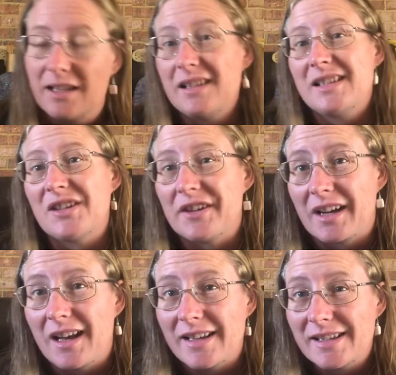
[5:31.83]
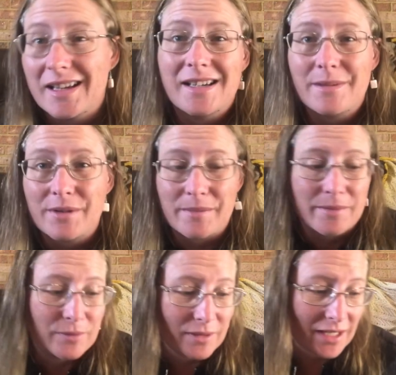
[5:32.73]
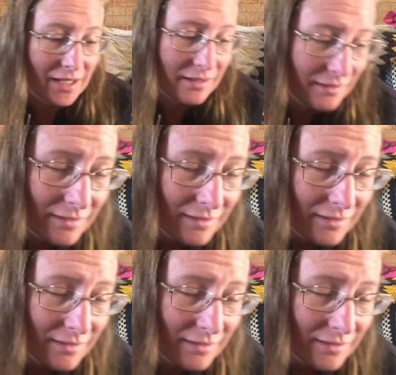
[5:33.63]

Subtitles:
Sorry guys, and I didn't bring my board again.